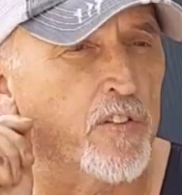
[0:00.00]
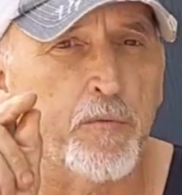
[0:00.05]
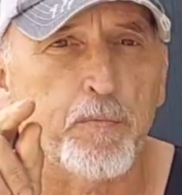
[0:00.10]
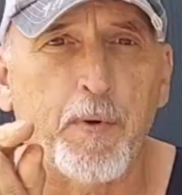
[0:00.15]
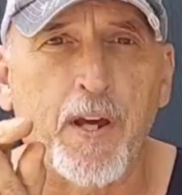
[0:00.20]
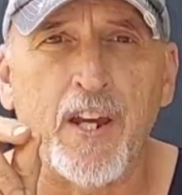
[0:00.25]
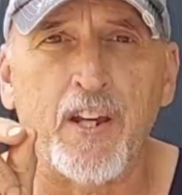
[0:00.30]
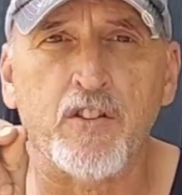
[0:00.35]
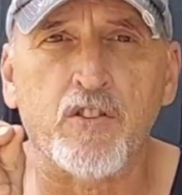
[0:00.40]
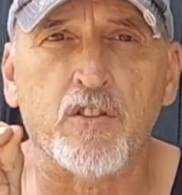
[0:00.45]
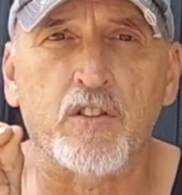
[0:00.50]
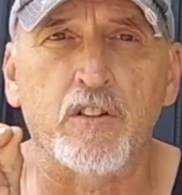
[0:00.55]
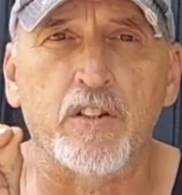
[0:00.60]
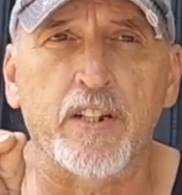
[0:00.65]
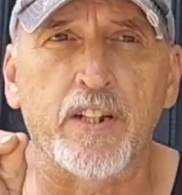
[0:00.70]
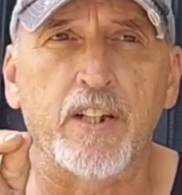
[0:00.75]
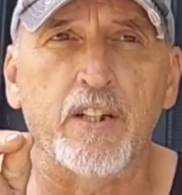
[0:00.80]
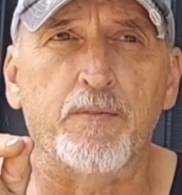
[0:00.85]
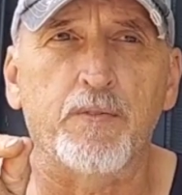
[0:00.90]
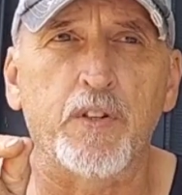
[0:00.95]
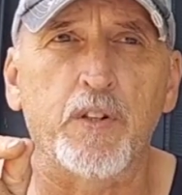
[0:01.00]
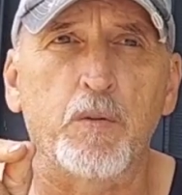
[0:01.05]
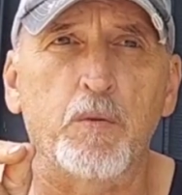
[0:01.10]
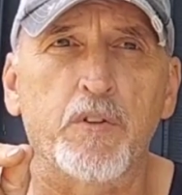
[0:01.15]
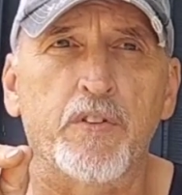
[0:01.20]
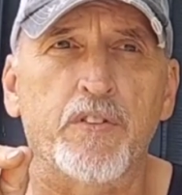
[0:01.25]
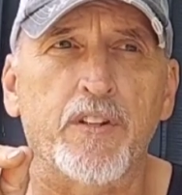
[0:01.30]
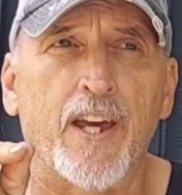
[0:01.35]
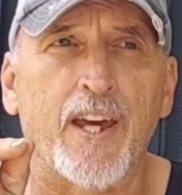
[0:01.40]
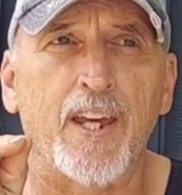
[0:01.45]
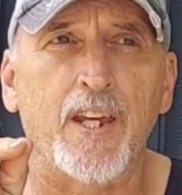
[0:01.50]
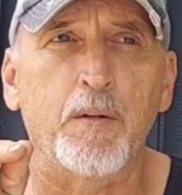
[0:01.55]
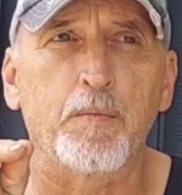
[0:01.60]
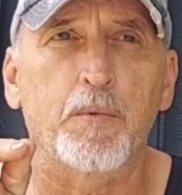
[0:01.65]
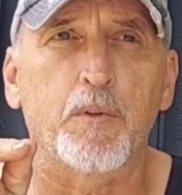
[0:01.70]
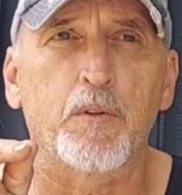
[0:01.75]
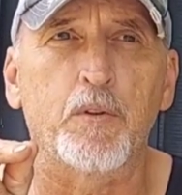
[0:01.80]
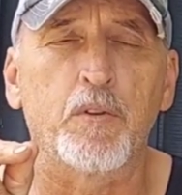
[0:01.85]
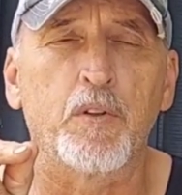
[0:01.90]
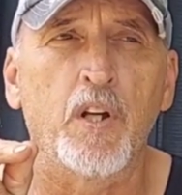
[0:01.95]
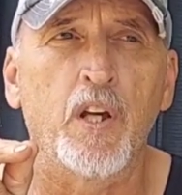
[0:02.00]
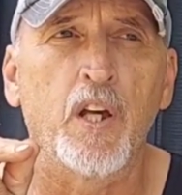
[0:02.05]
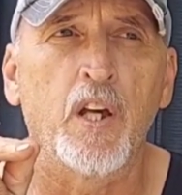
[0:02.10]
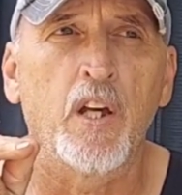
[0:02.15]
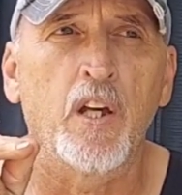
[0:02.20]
especially if you was able